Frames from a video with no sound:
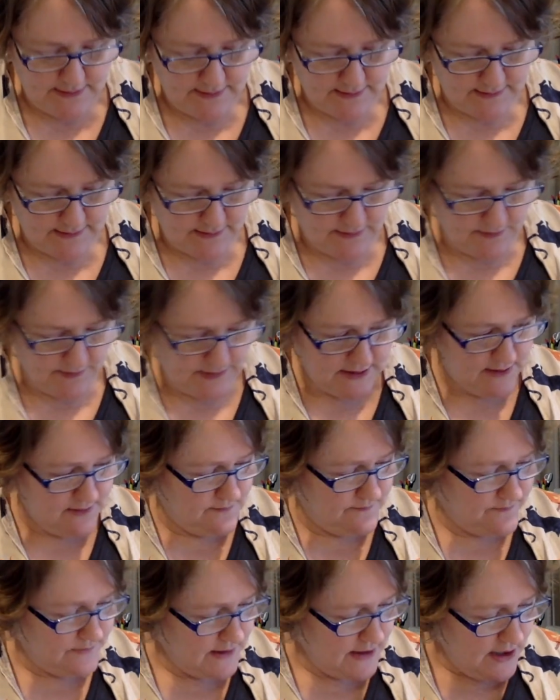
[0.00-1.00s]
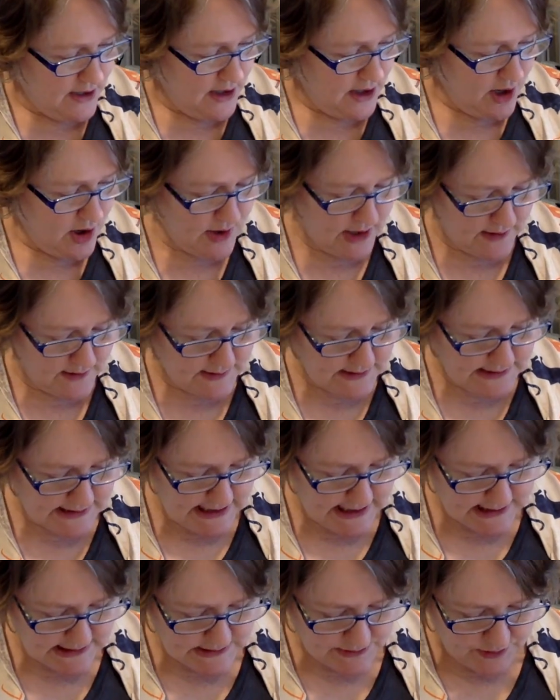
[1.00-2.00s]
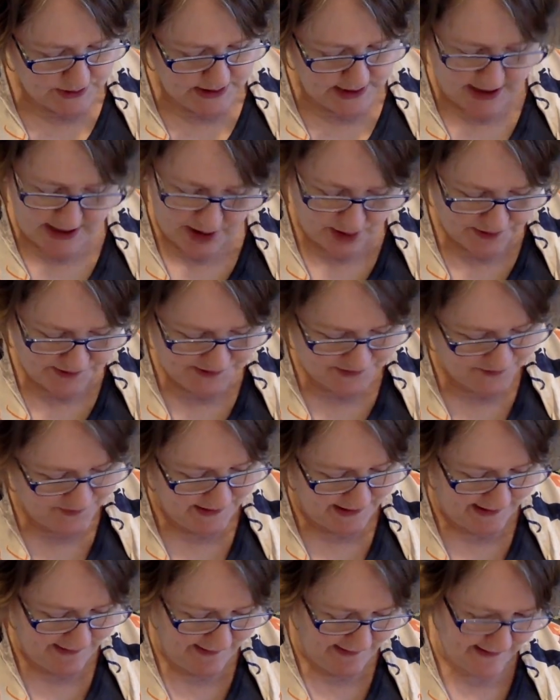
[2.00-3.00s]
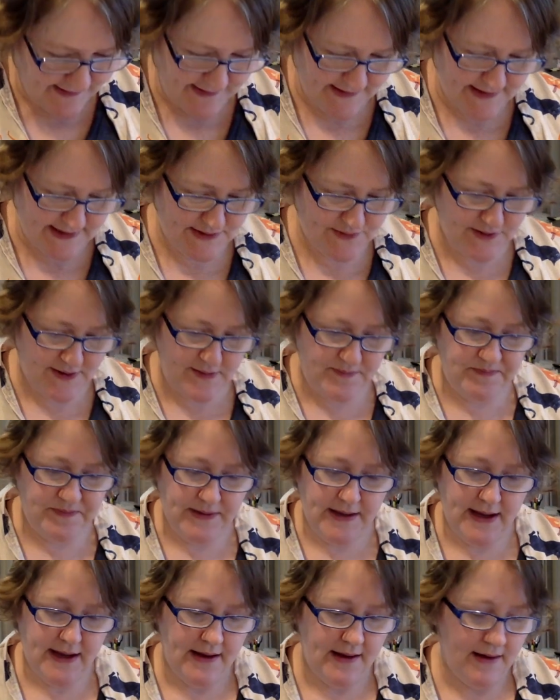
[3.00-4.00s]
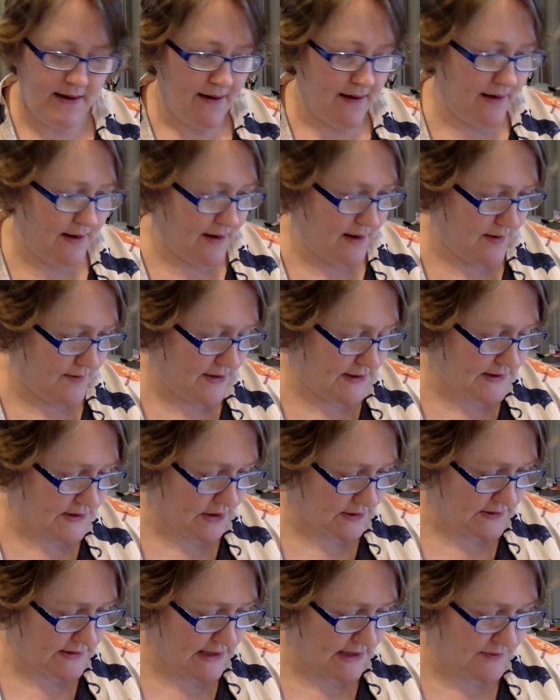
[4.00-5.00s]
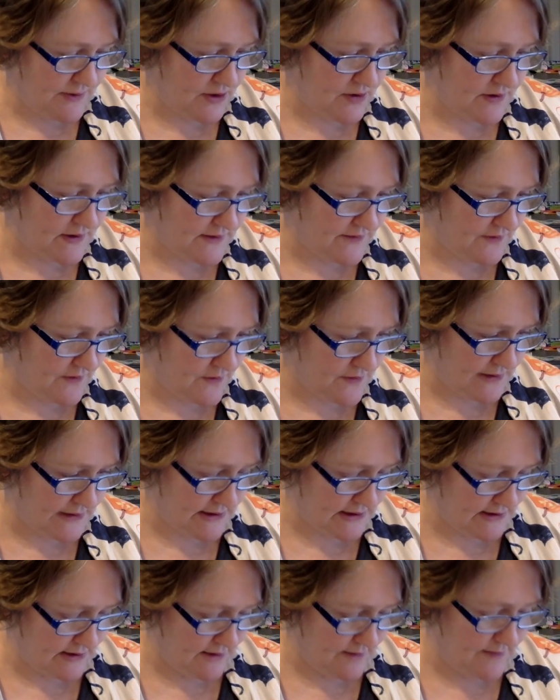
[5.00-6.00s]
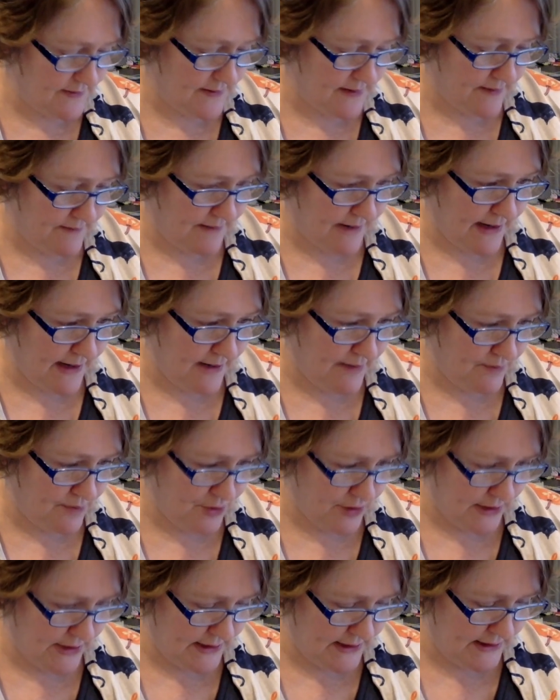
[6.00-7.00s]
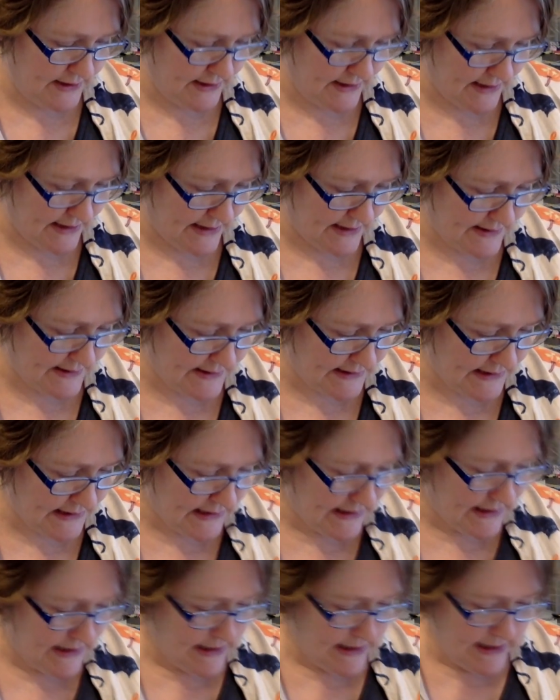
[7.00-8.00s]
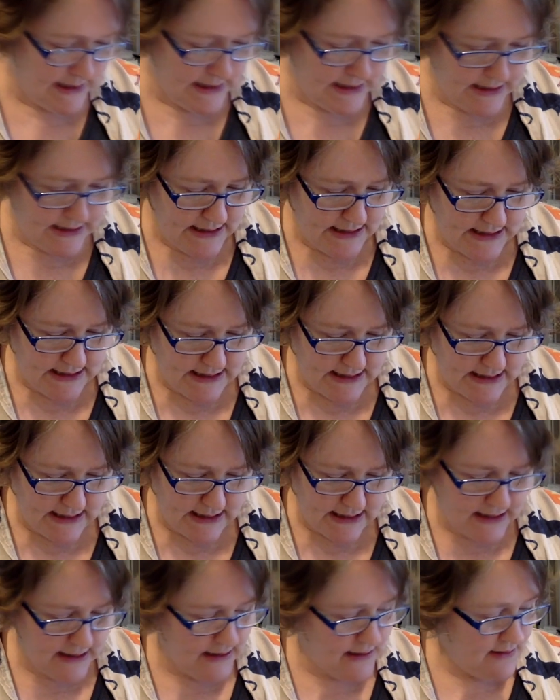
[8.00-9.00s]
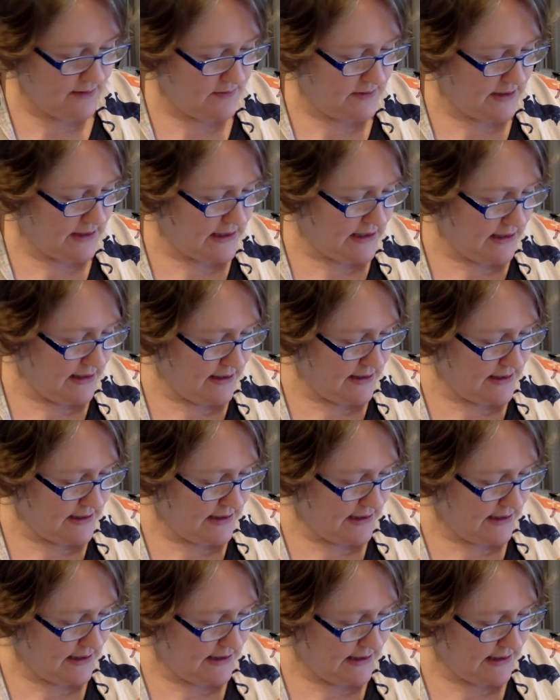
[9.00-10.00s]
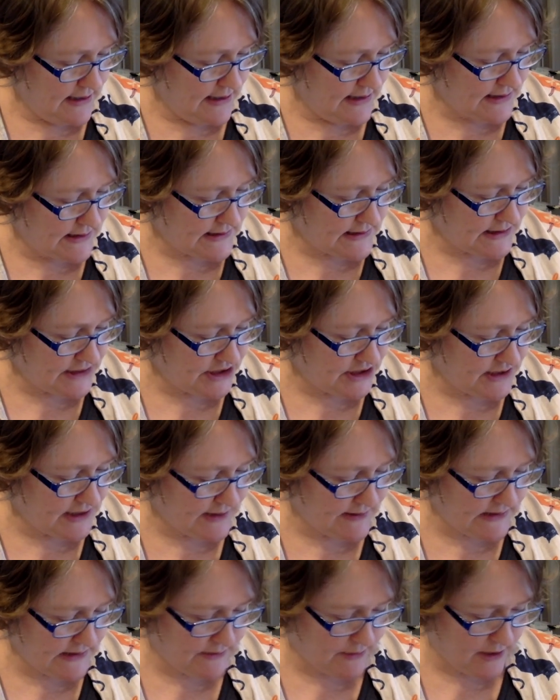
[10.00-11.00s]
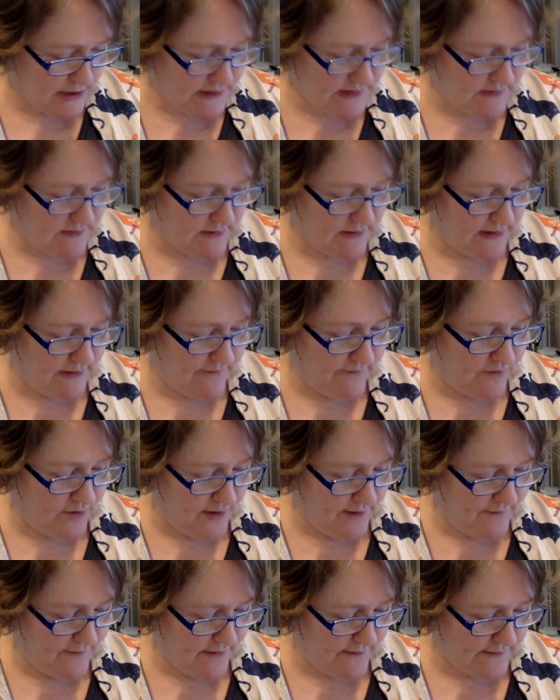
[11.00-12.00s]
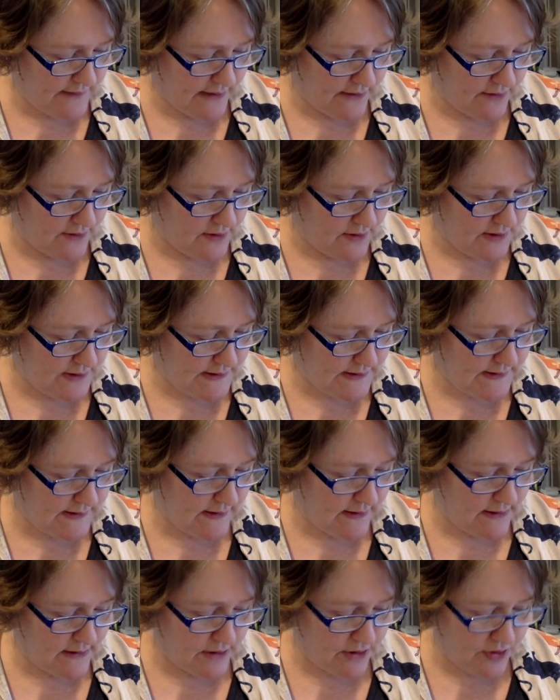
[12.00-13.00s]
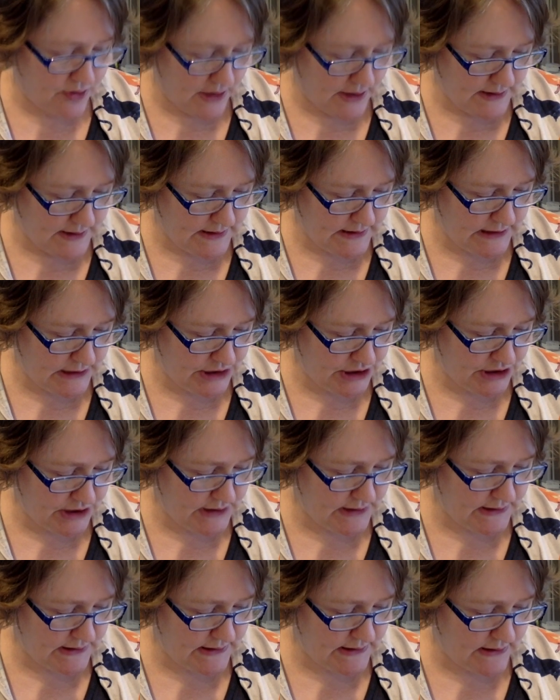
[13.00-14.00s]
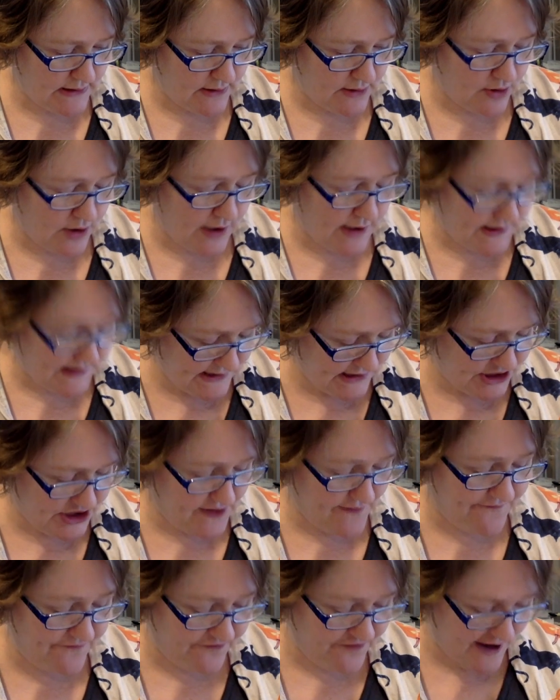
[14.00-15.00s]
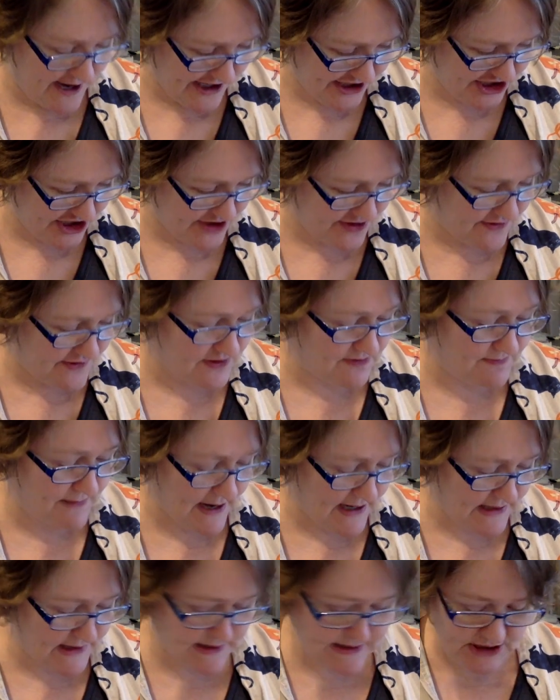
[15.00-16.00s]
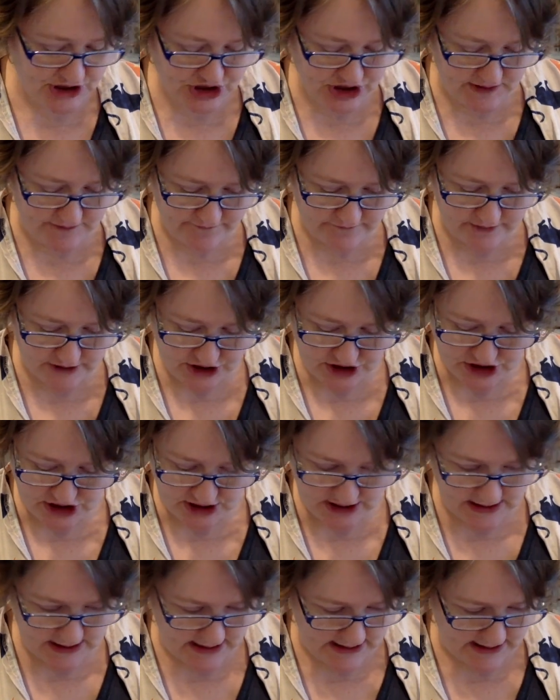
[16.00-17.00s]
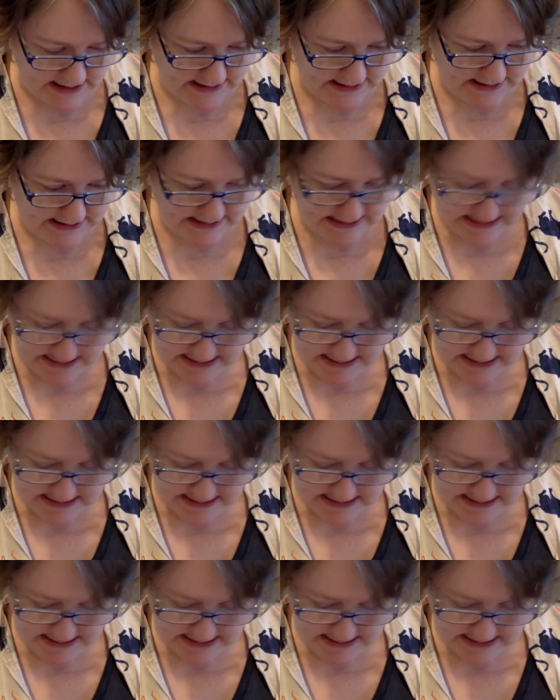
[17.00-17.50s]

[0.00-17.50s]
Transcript: That would be cute. Okay, this next one, I also really like this one. Uh, it's called W is for Winter, but by Maria Diaz. Um, and its stitching time is approximately 45 hours. There are cross stitches, cross stitch fractionals, back stitch, and French knots.